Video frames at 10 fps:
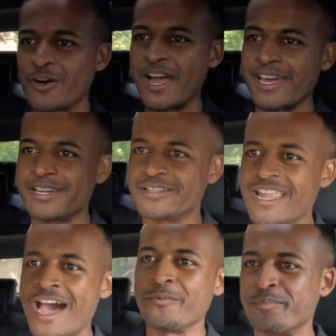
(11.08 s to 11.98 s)
I gotta
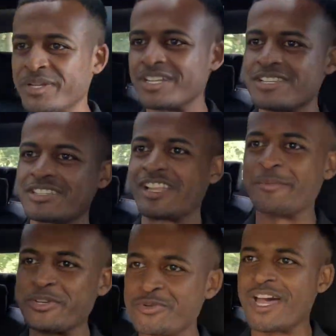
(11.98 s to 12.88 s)
now put the
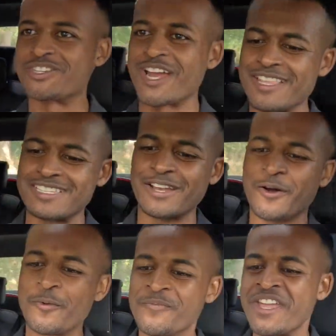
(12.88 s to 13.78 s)
disclaimer, do not try this at
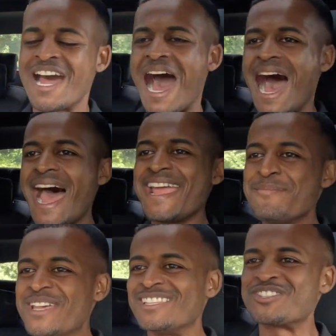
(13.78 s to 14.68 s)
home. I
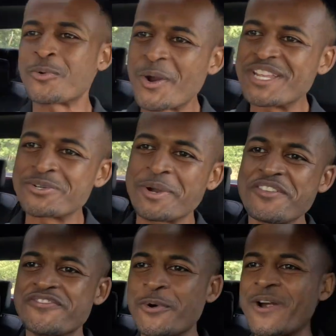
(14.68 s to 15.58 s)
am in the
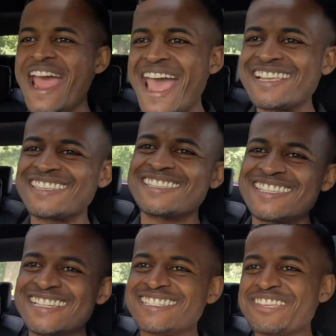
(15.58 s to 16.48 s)
2024
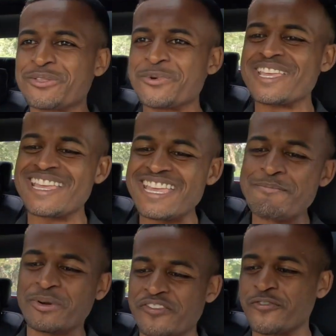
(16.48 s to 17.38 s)
S63
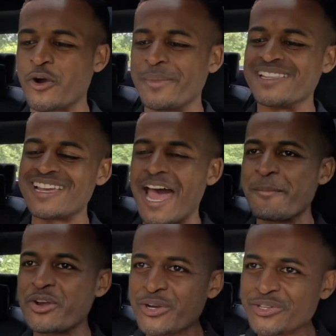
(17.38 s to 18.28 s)
E Performance.
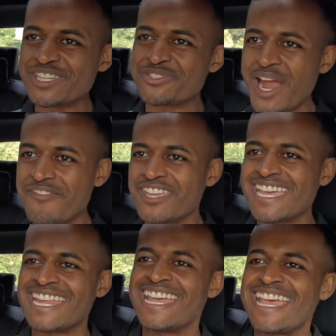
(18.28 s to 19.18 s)
I'm currently driving
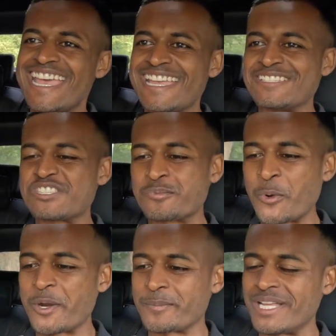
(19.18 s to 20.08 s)
it in
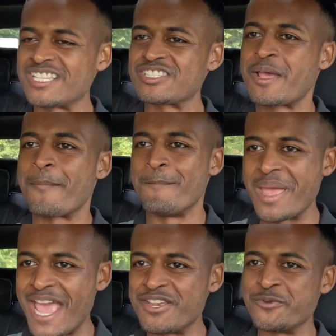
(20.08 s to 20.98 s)
Sport Plus
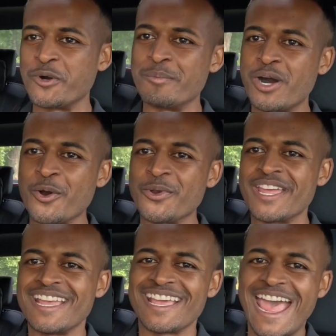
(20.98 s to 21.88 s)
manual mode,
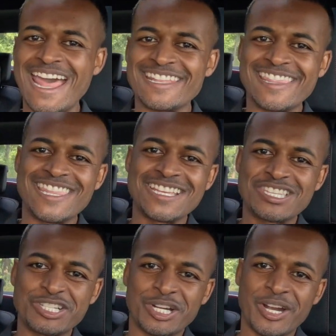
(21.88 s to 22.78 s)
and
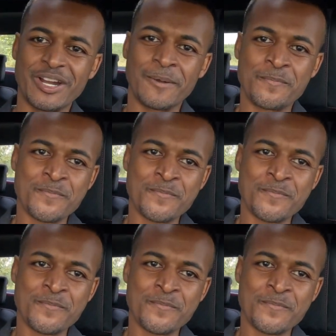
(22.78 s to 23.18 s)
this car